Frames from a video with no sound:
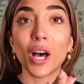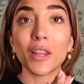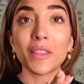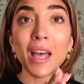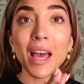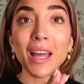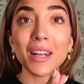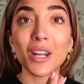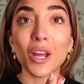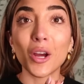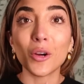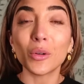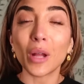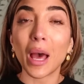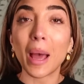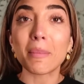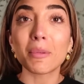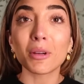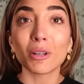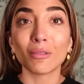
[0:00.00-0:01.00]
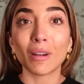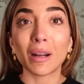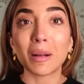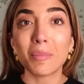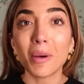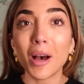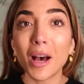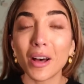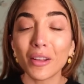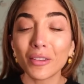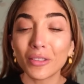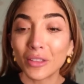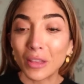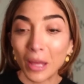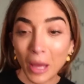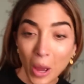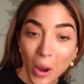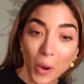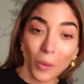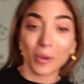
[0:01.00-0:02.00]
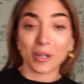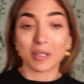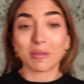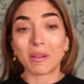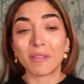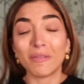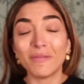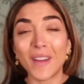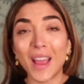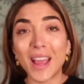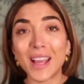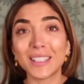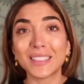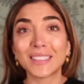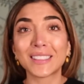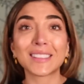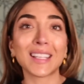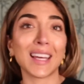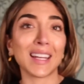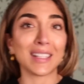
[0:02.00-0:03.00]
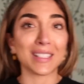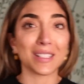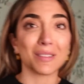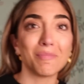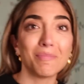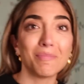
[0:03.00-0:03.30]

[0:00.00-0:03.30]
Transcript: On that note, I'm gonna run a bath, wash my face, get into